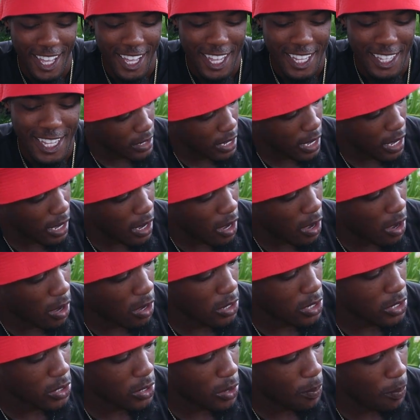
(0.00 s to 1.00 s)
There's
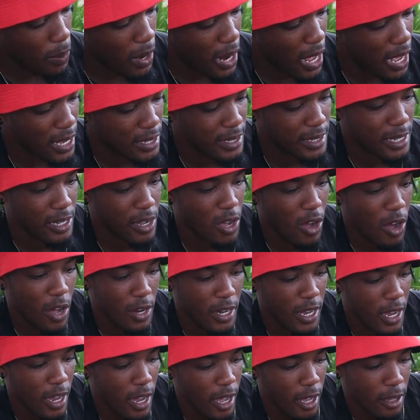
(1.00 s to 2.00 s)
also plastic on
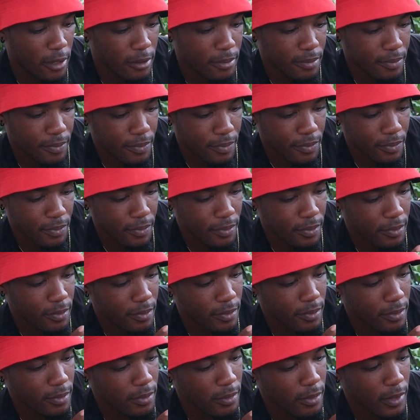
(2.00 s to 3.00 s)
here
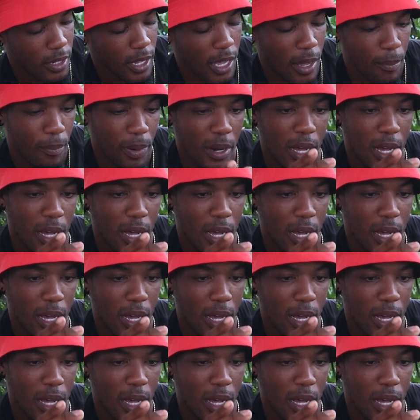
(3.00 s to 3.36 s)
and